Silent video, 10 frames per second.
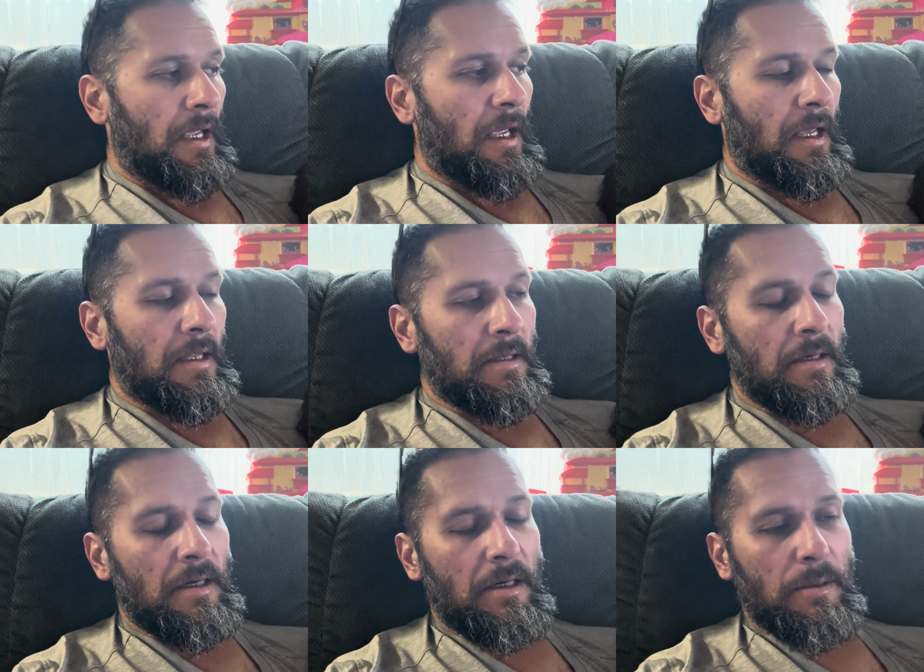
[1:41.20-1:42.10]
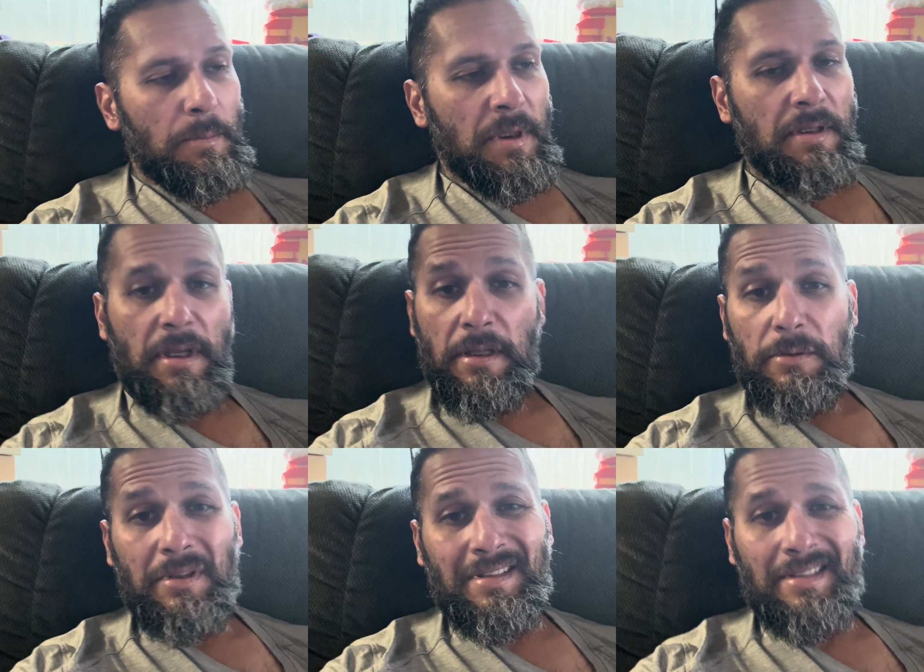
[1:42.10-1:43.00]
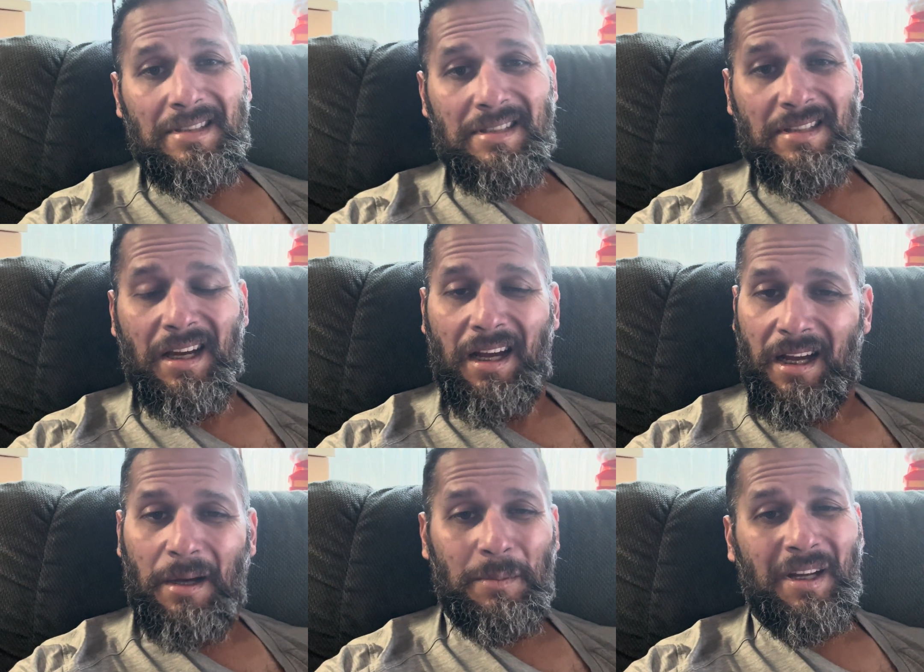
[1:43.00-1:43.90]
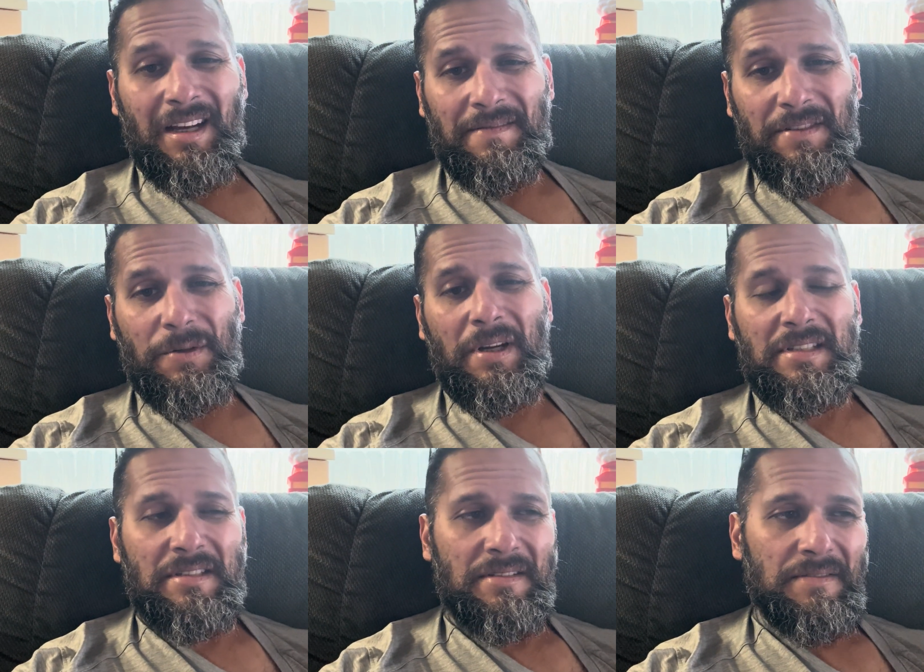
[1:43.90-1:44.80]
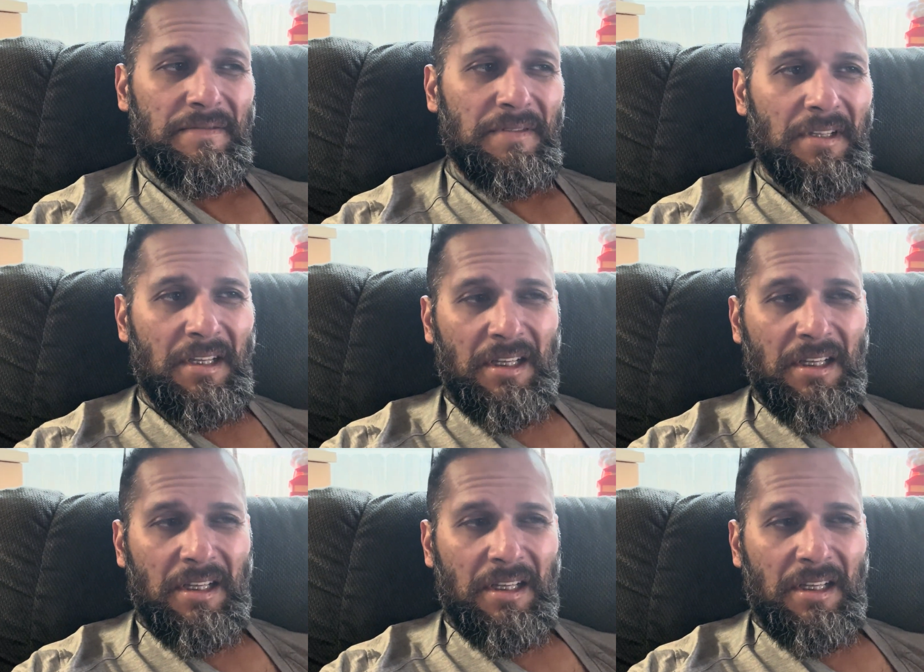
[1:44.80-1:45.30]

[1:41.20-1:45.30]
And the other one is I'm kind of aggressive,